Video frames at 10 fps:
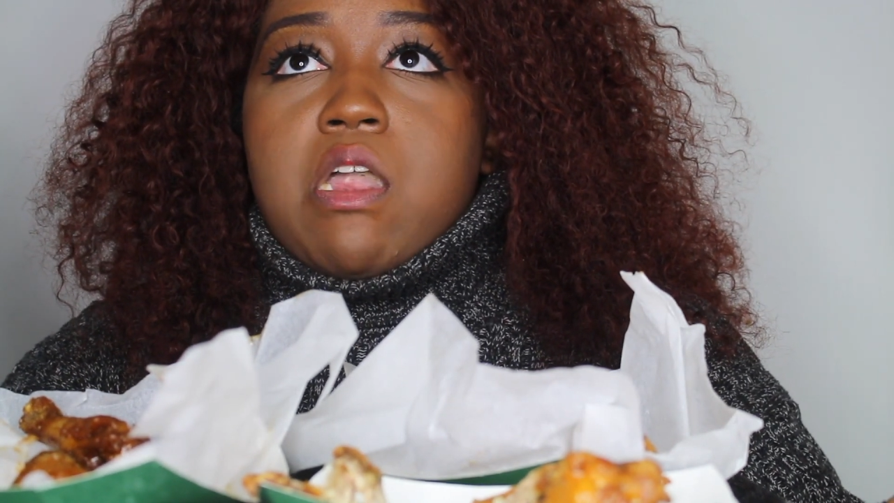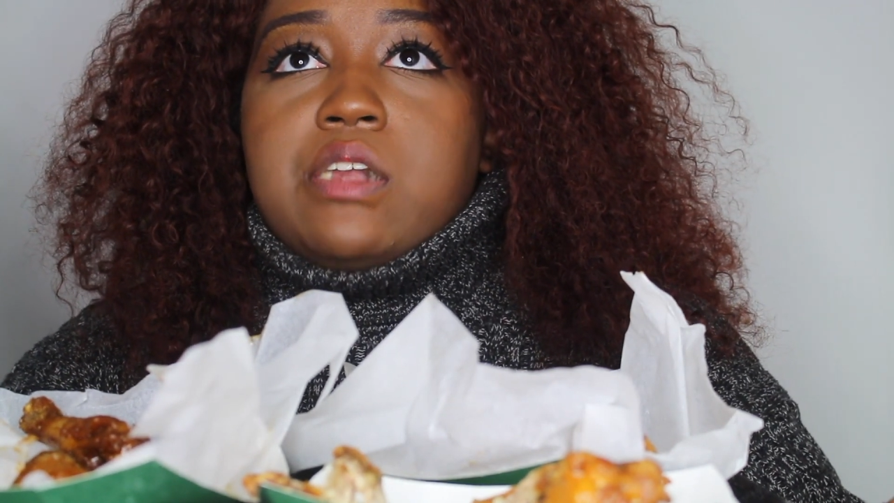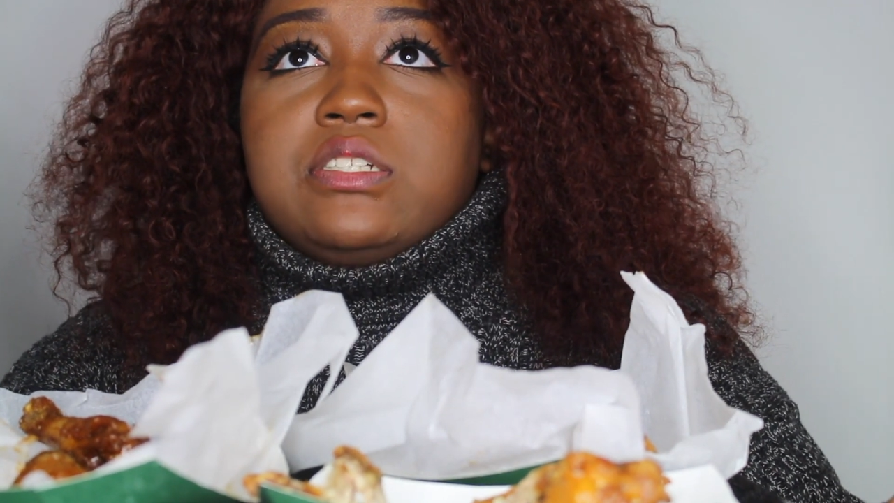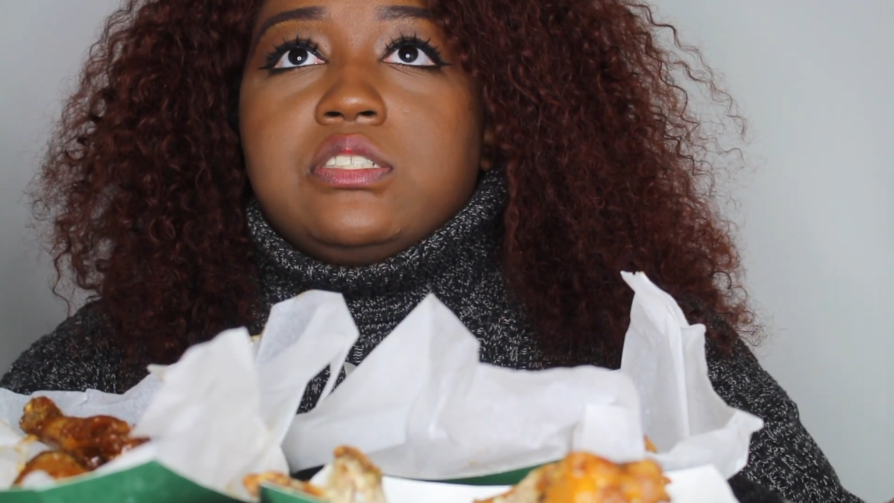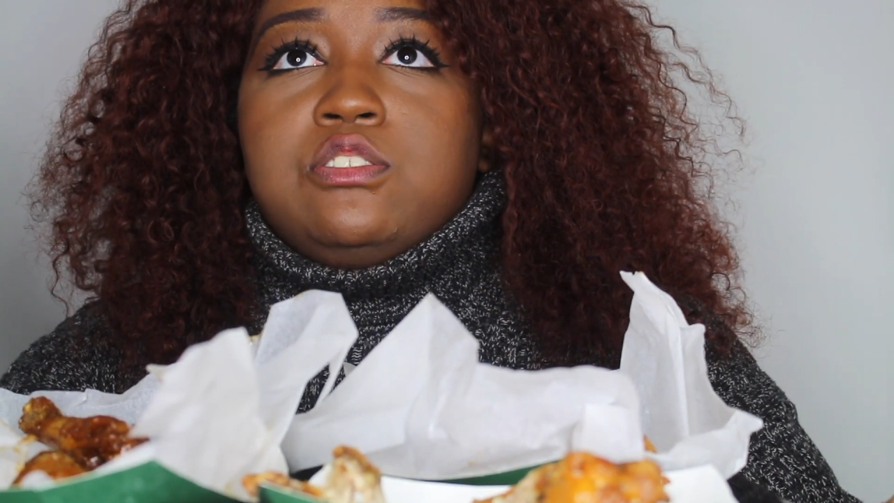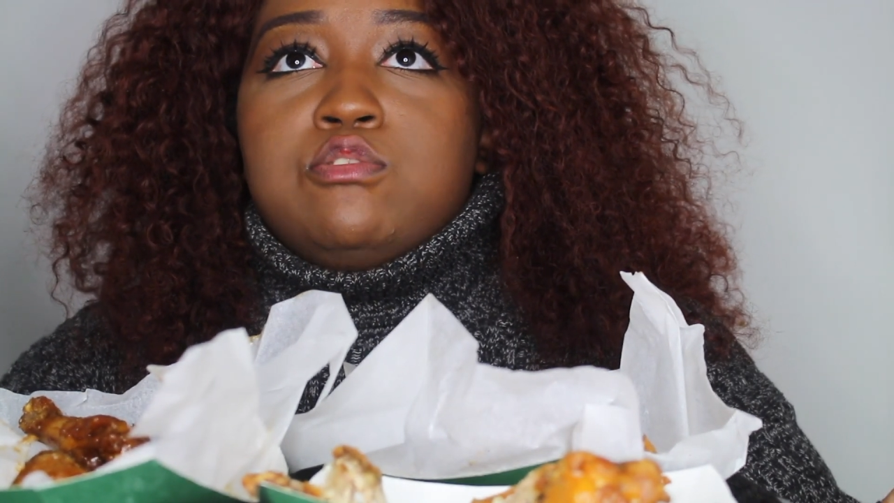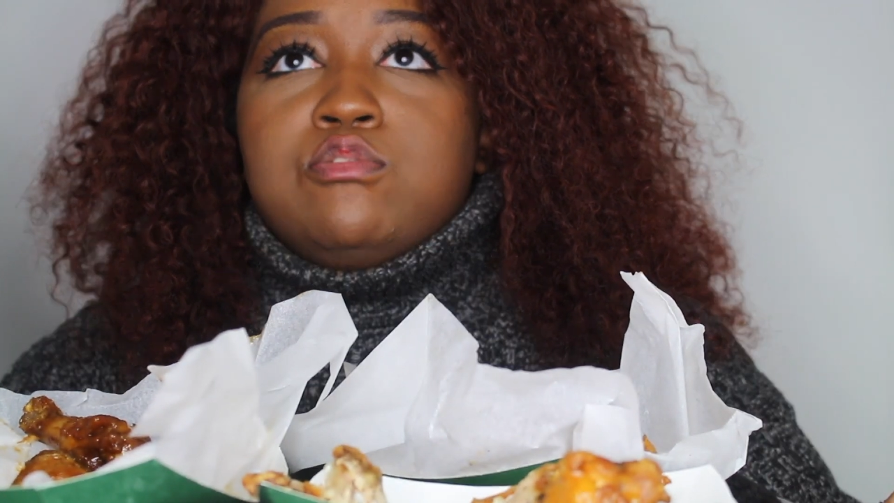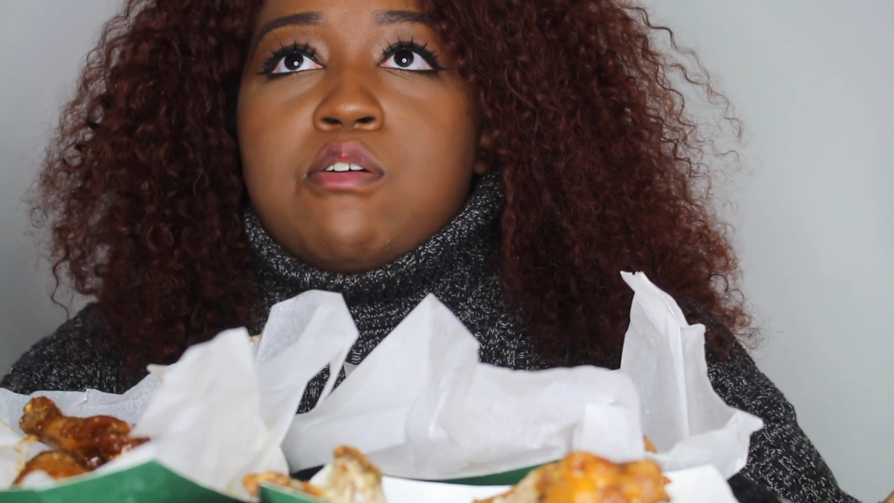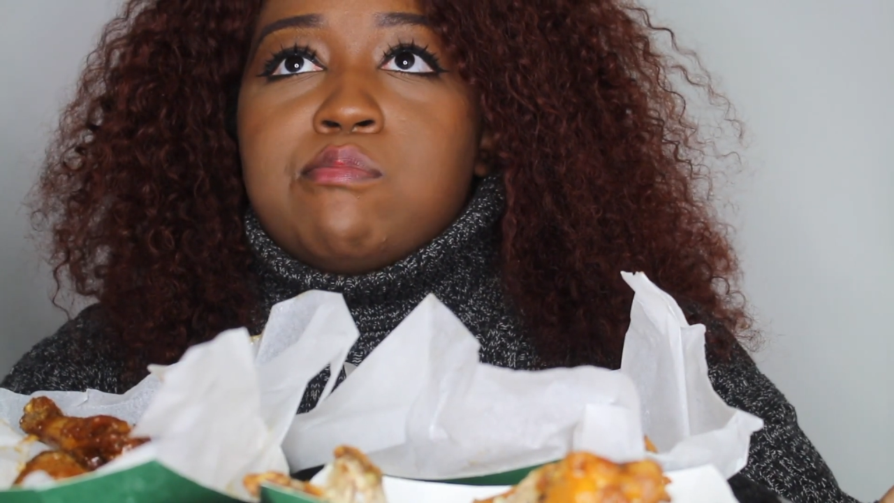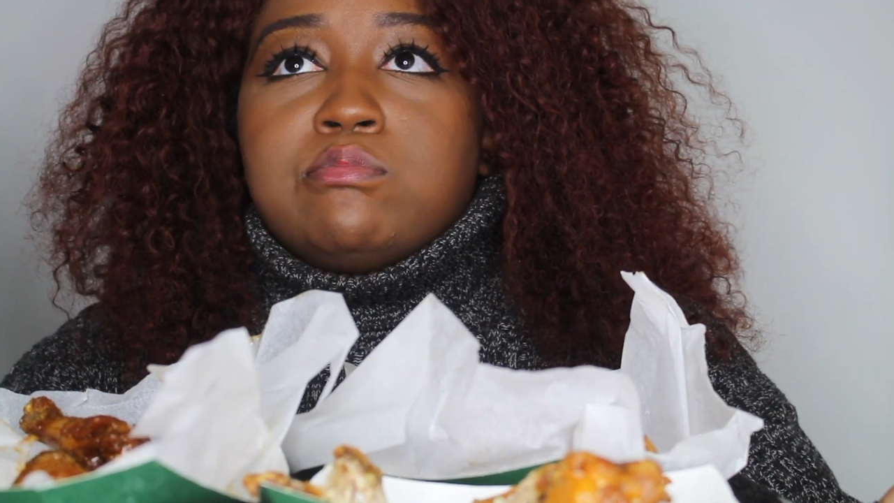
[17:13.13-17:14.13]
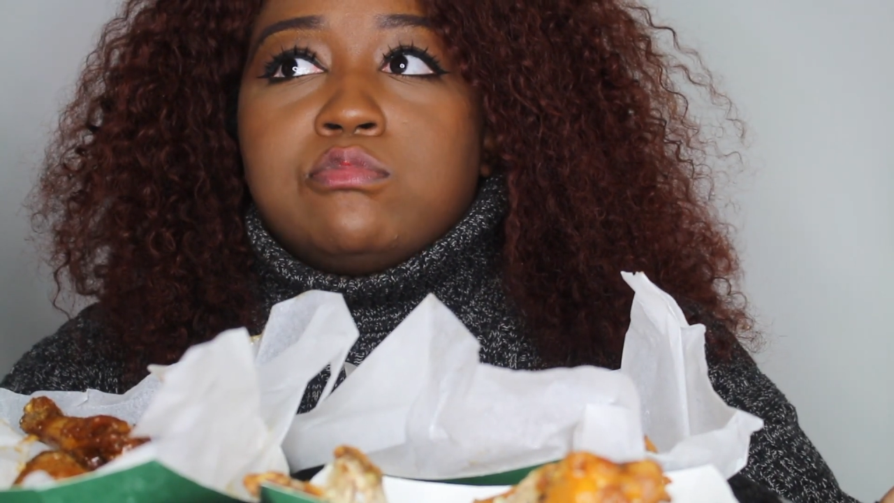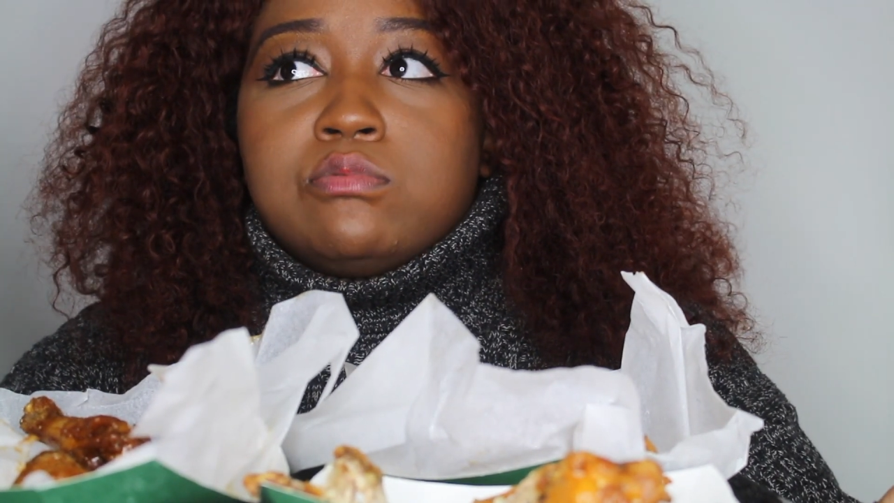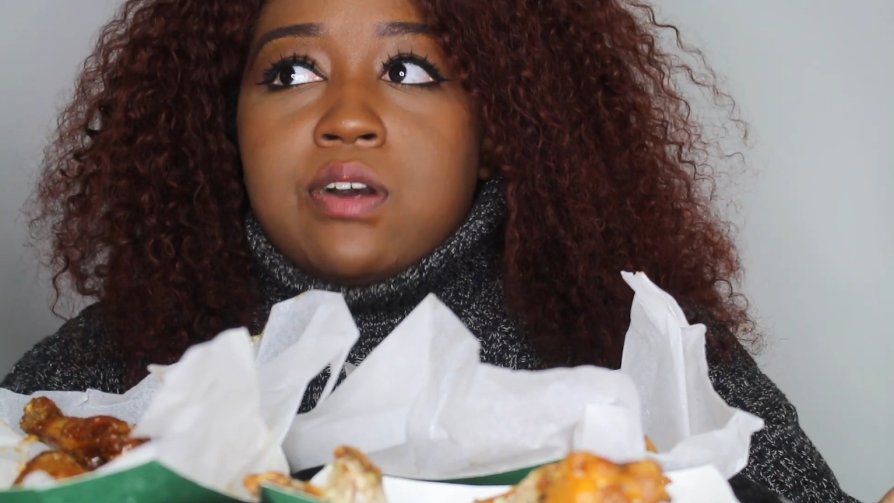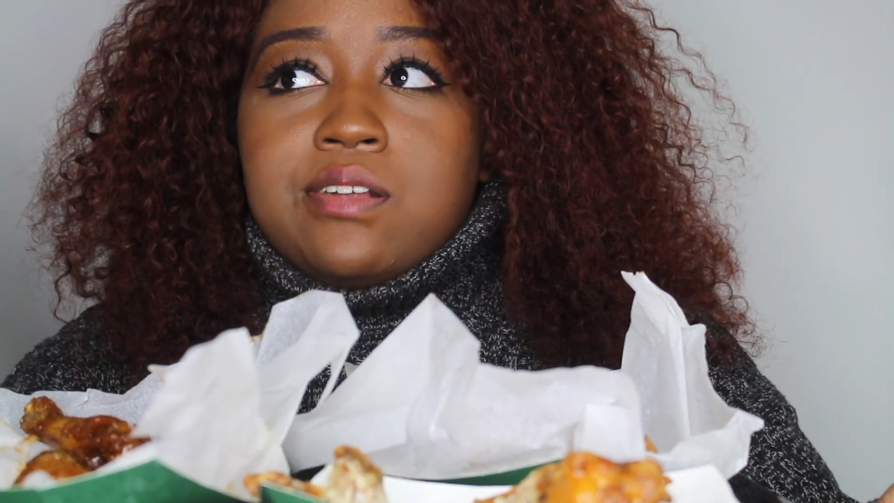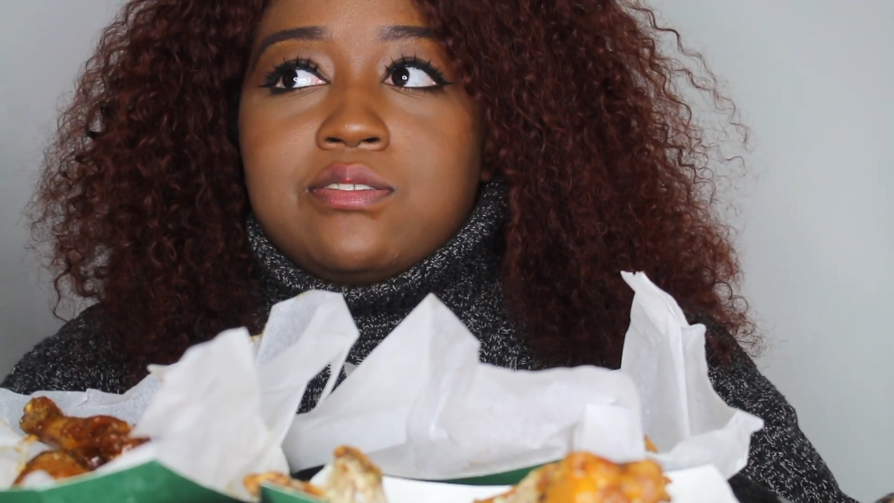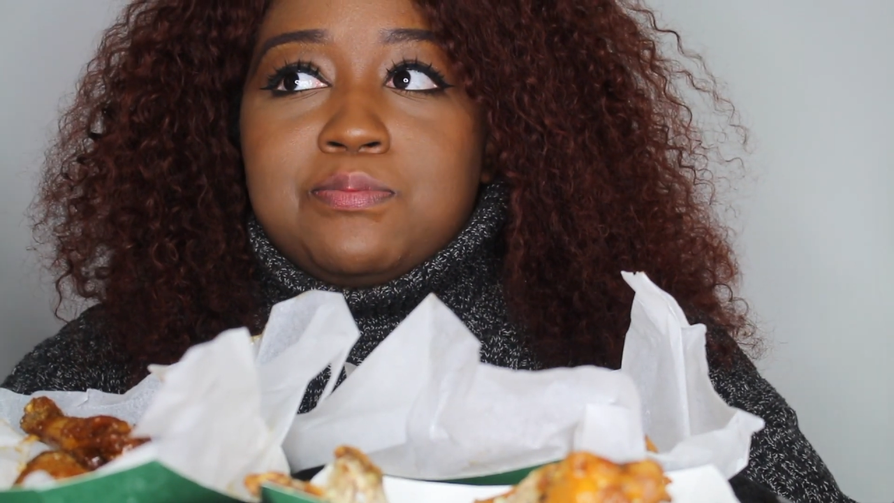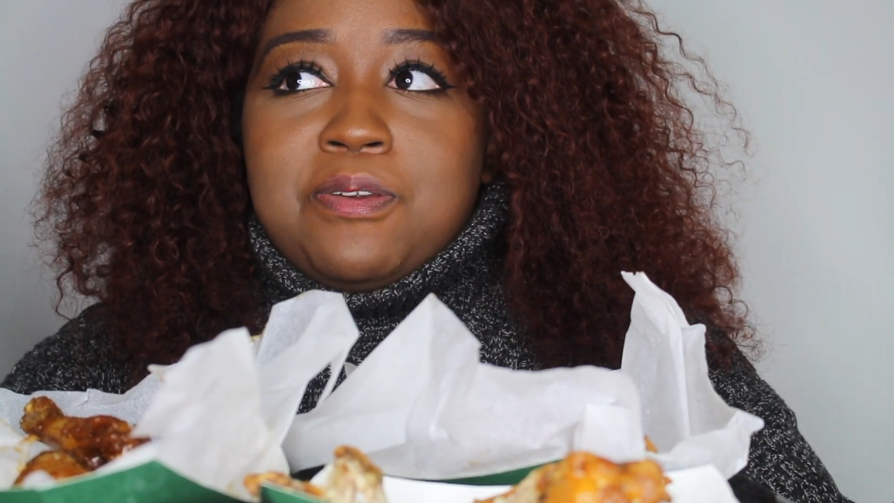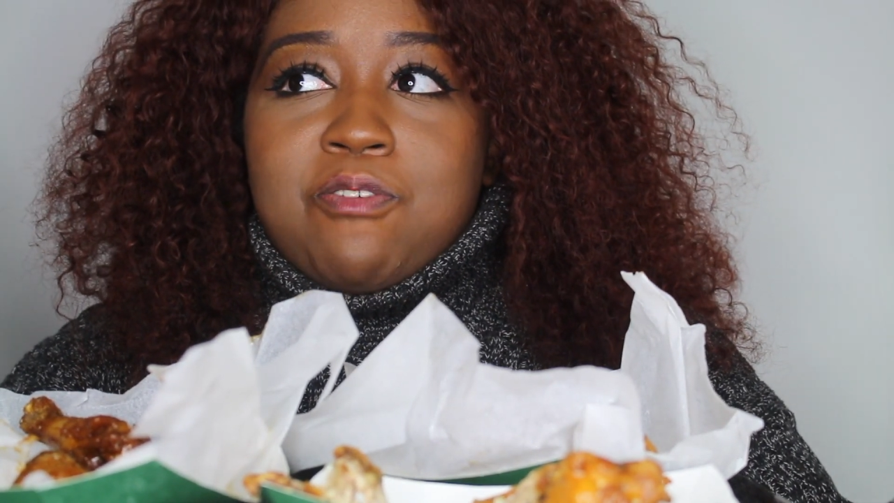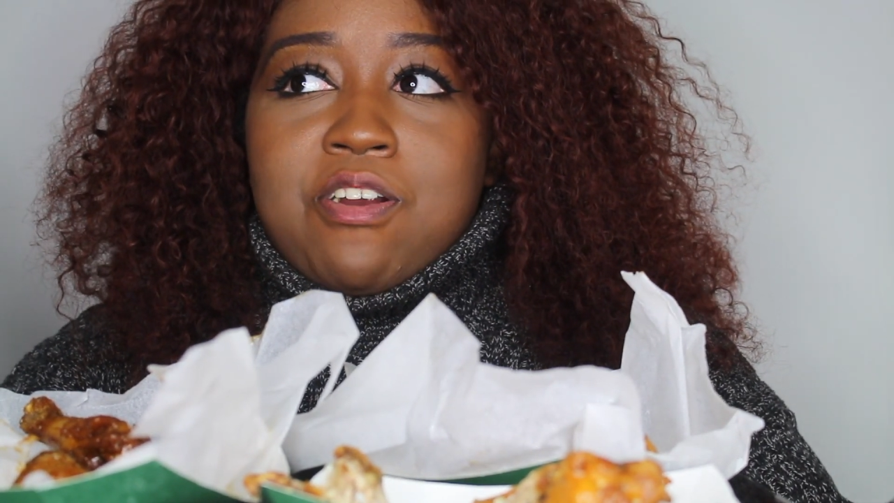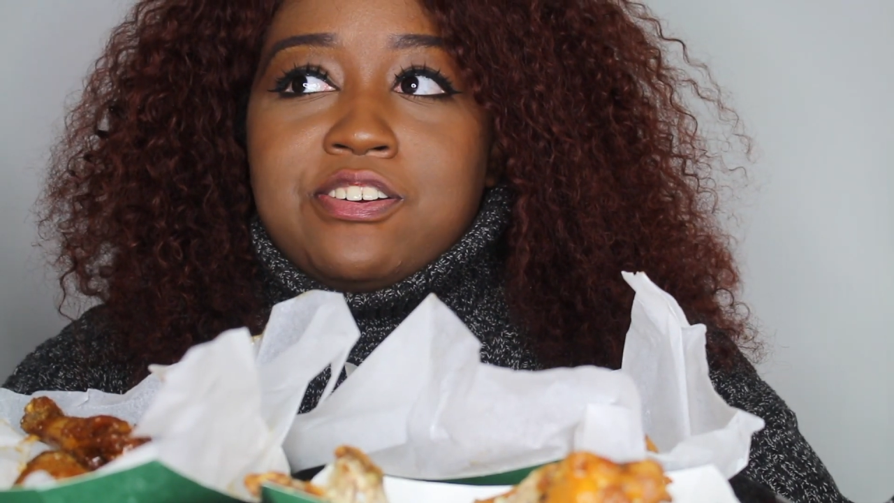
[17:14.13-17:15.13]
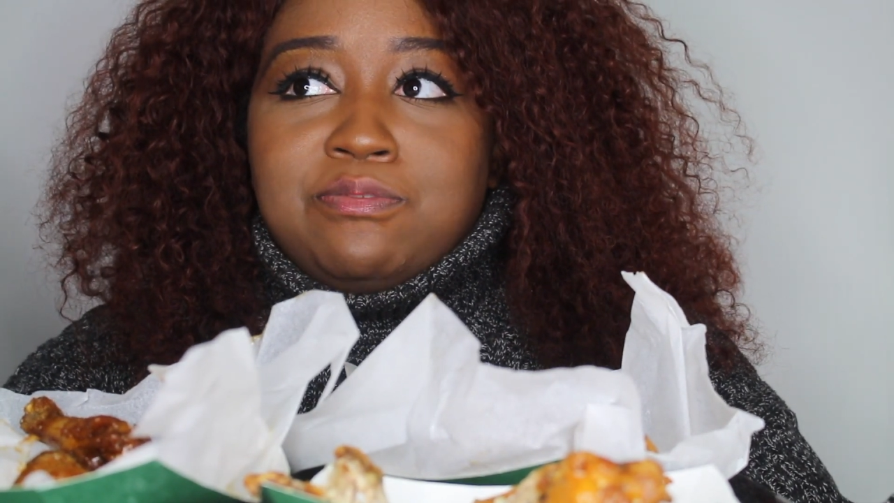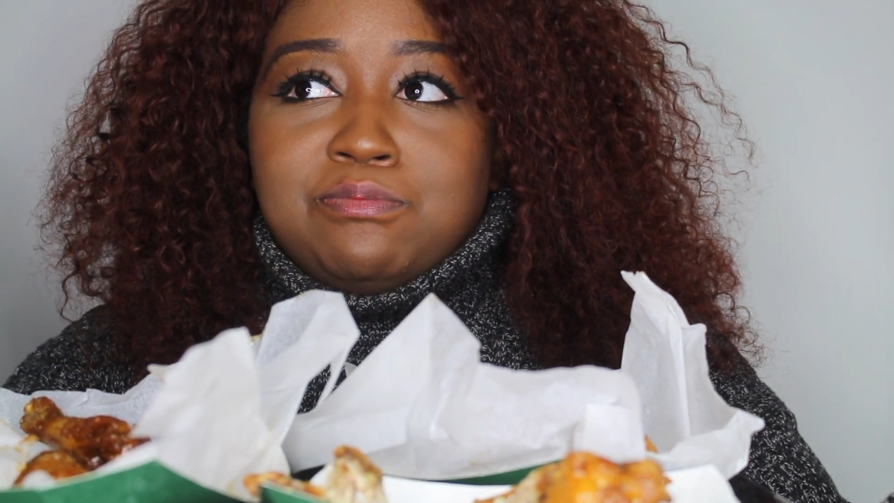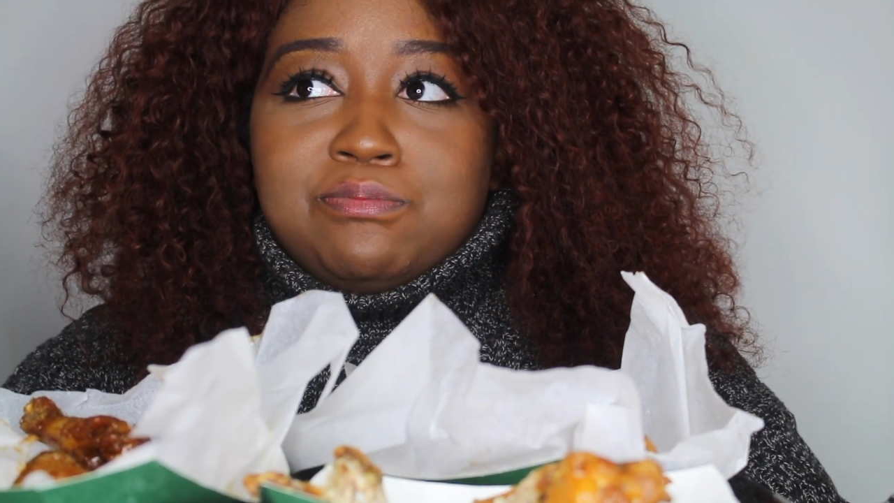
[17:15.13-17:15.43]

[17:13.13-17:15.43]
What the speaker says: And you don't want to be, right?